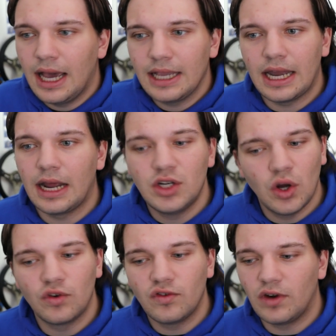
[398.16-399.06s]
again, I
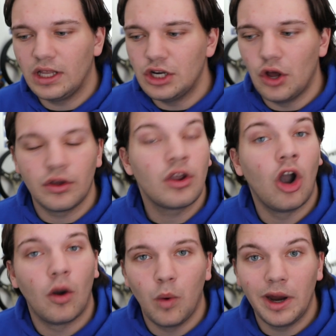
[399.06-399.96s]
don't really know the
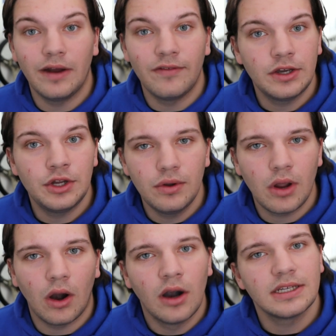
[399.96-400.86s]
curb weight of the two
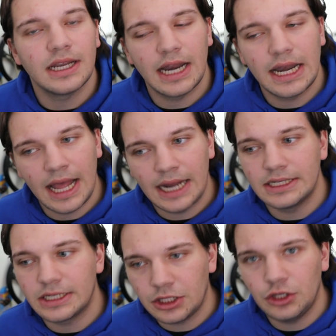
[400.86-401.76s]
cars, and that
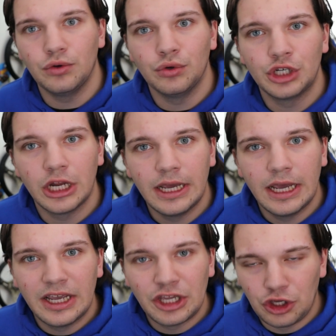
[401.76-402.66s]
is a huge,
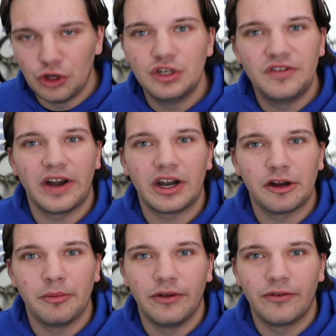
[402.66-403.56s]
huge
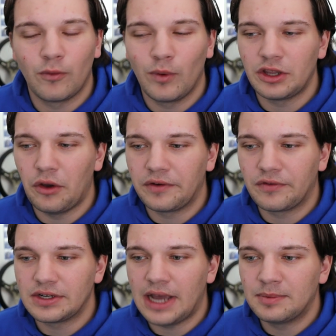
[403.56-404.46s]
variable for when going
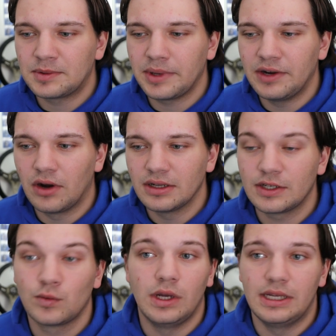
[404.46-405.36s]
for top speed
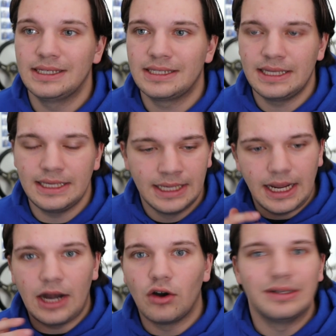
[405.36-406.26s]
runs, as well as the
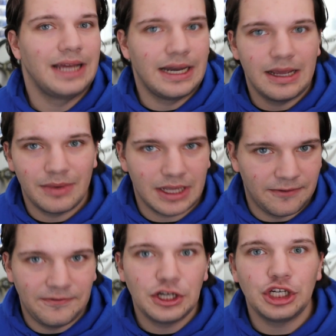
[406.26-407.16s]
aerodynamic
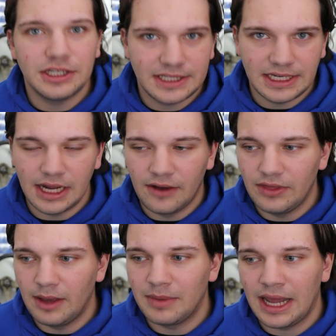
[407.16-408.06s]
efficiency
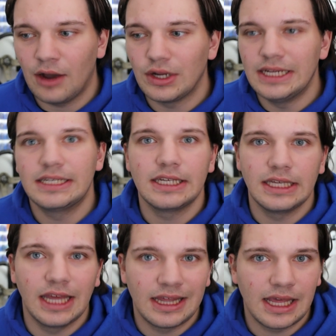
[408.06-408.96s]
of them and how
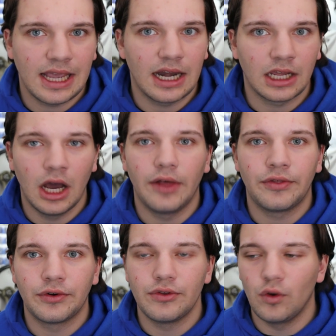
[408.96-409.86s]
easily like they kind of
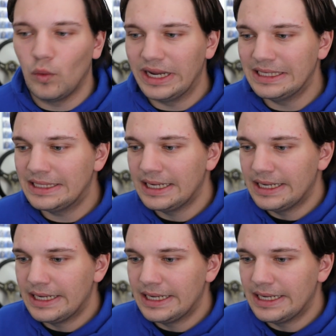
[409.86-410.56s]
cut through the wind.